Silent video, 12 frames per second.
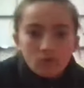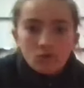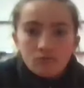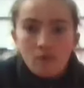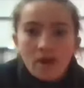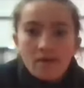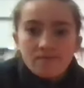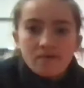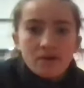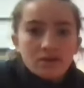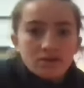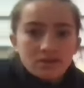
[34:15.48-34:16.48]
your right
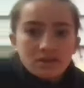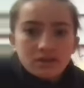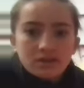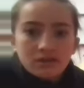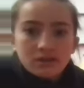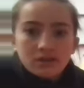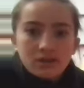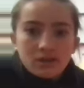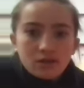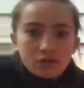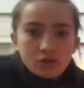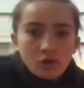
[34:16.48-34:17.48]
foot.
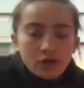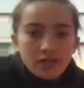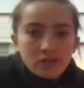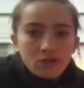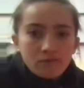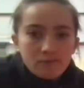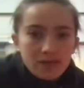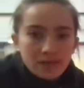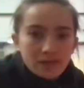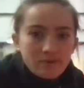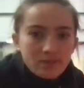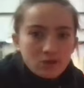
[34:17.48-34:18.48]
Joining your feet in
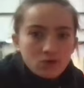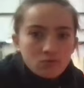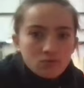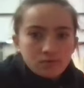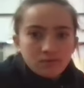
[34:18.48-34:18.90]
the middle.